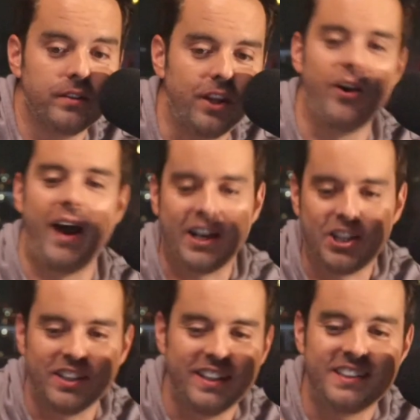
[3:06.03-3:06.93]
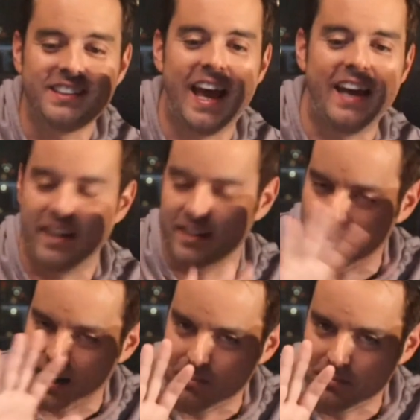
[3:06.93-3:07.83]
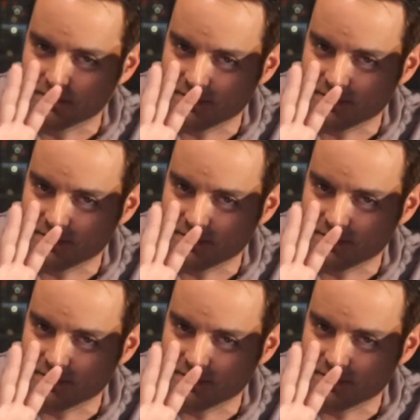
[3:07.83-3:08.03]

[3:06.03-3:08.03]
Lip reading: Actually he said, and